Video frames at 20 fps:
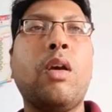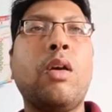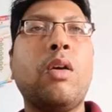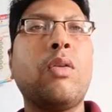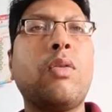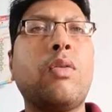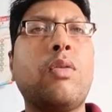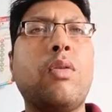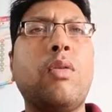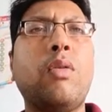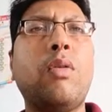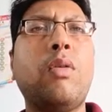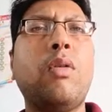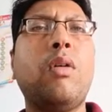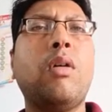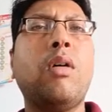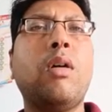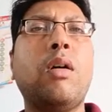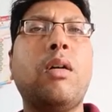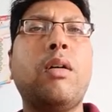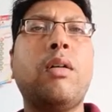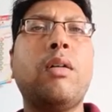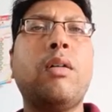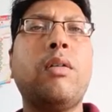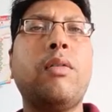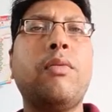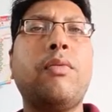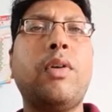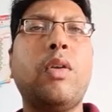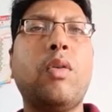
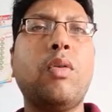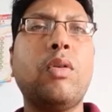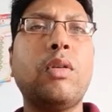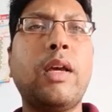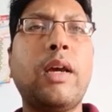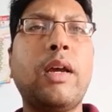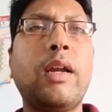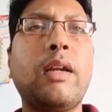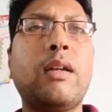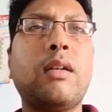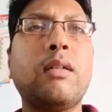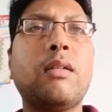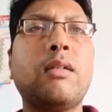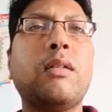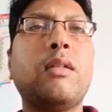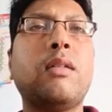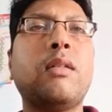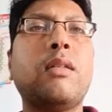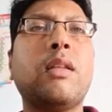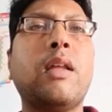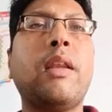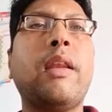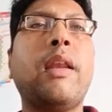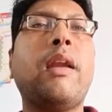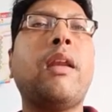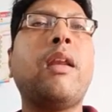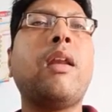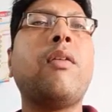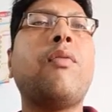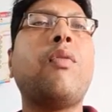So we know that the
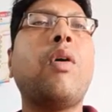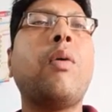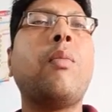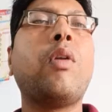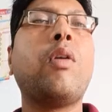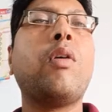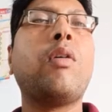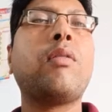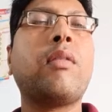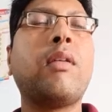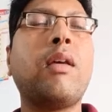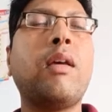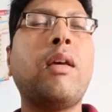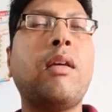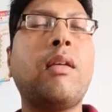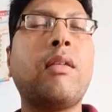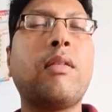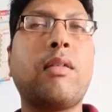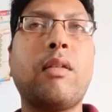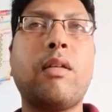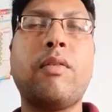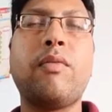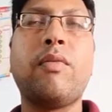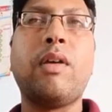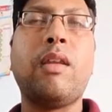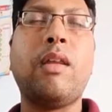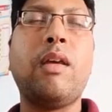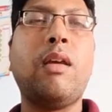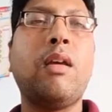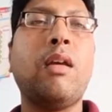lateral flow immunoassay is
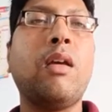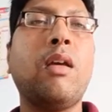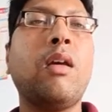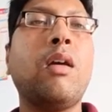very